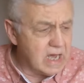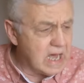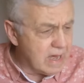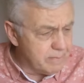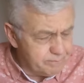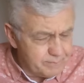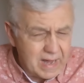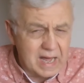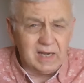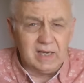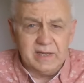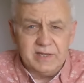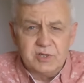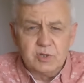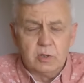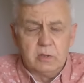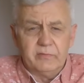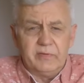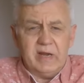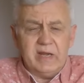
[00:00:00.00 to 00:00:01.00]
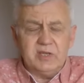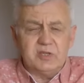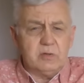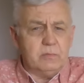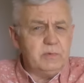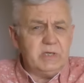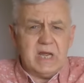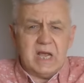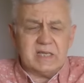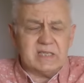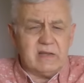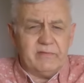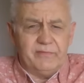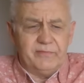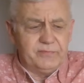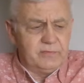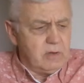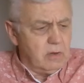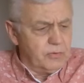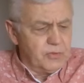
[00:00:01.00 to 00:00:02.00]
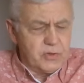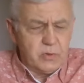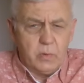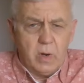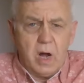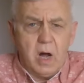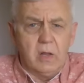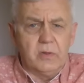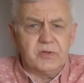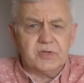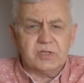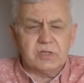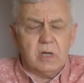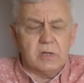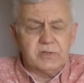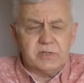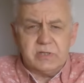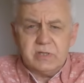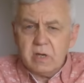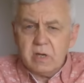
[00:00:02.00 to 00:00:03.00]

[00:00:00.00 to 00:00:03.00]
I'm battling to cover any subjects. I've gone through all the sources,